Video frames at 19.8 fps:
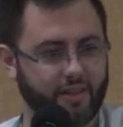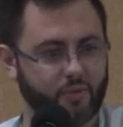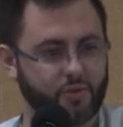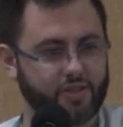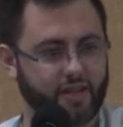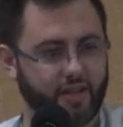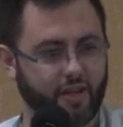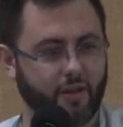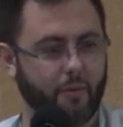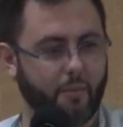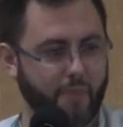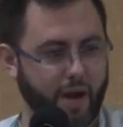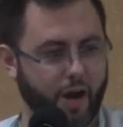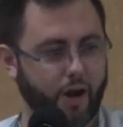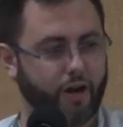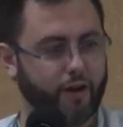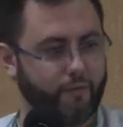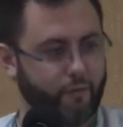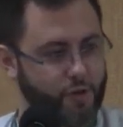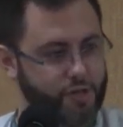It was kind of like
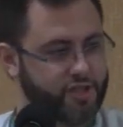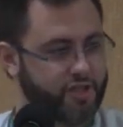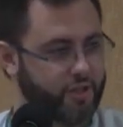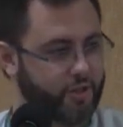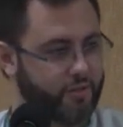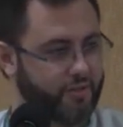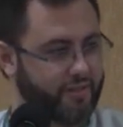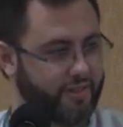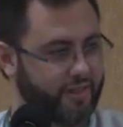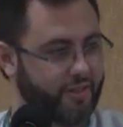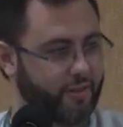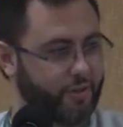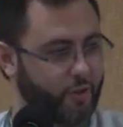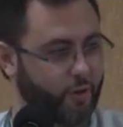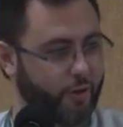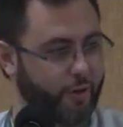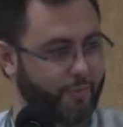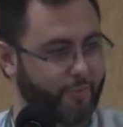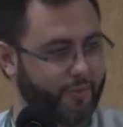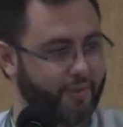America versus the, you know,
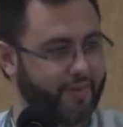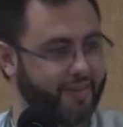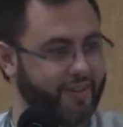Europe.